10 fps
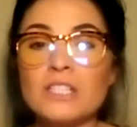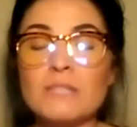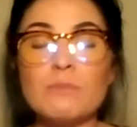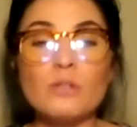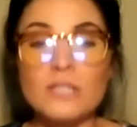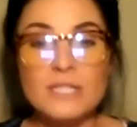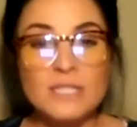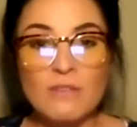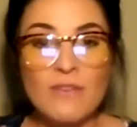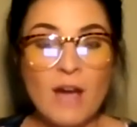pulling
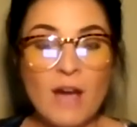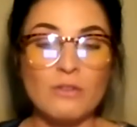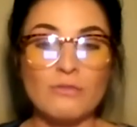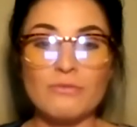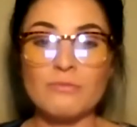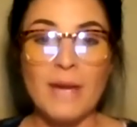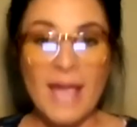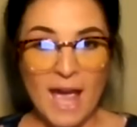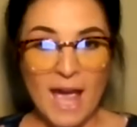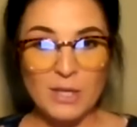stuff out of my
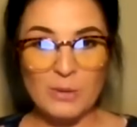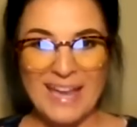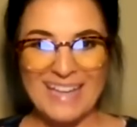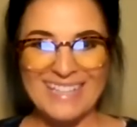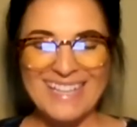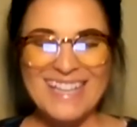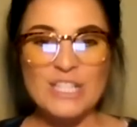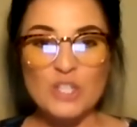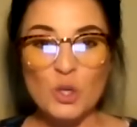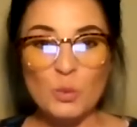hat, okay?
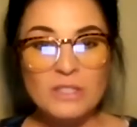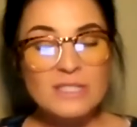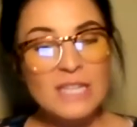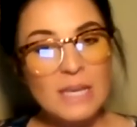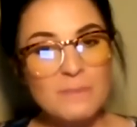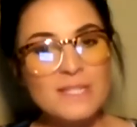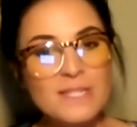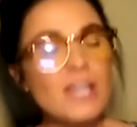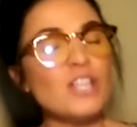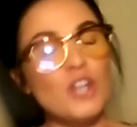These are real tips.
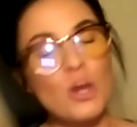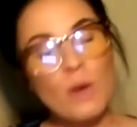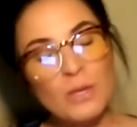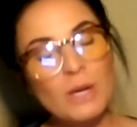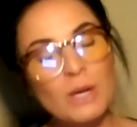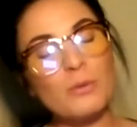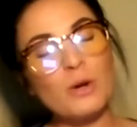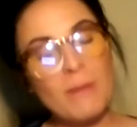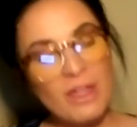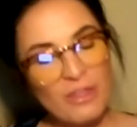You know I'm going to
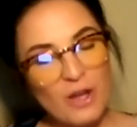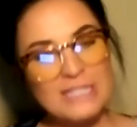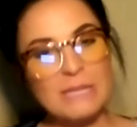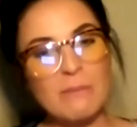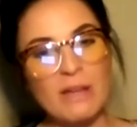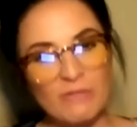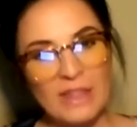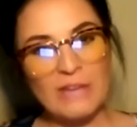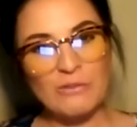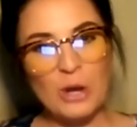put my thoughts and my
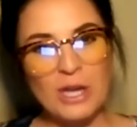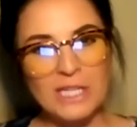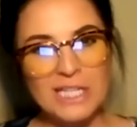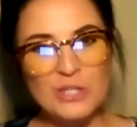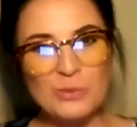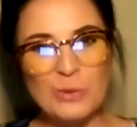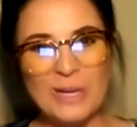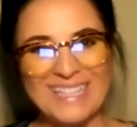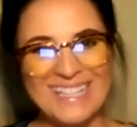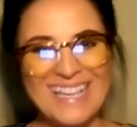flavor on each
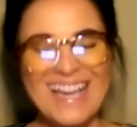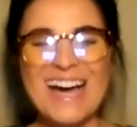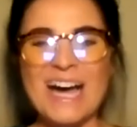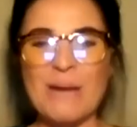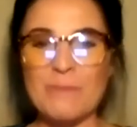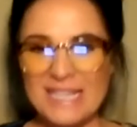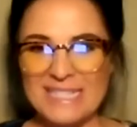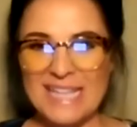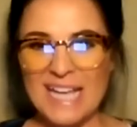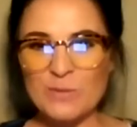one because
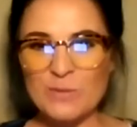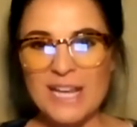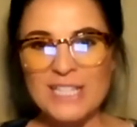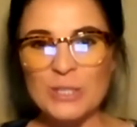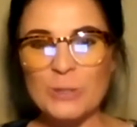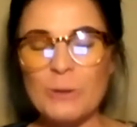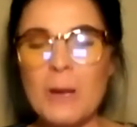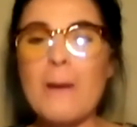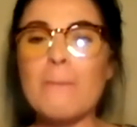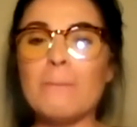that's what I do.
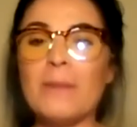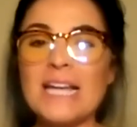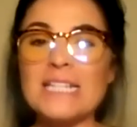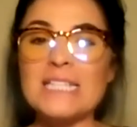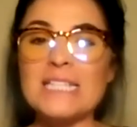But